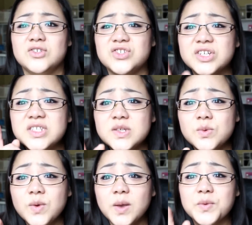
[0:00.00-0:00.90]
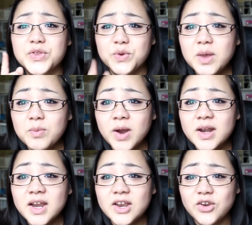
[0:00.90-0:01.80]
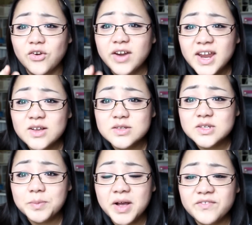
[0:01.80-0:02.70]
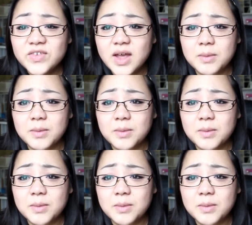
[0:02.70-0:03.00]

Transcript: just you wait, when you get pregnant and your ankles are puffy,